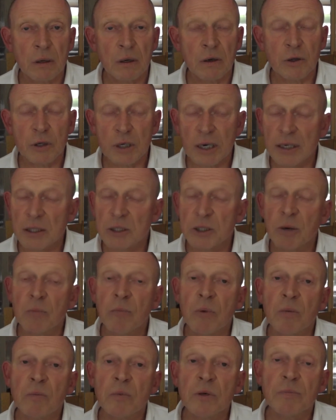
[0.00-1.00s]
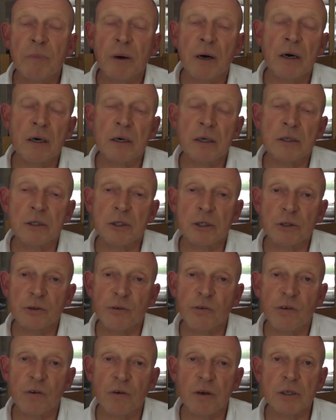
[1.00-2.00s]
You take someone with Parkinson's,
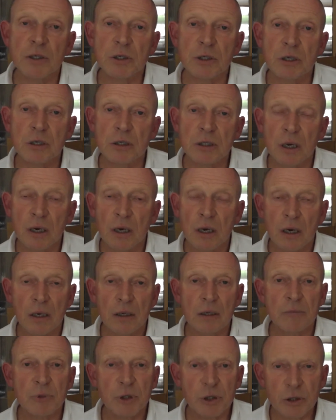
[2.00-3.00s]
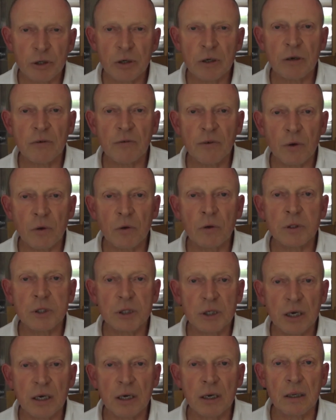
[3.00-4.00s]
for instance, and I'm sure you've all
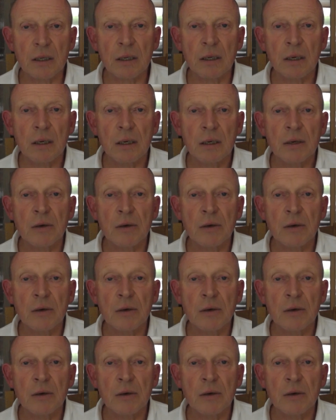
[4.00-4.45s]
seen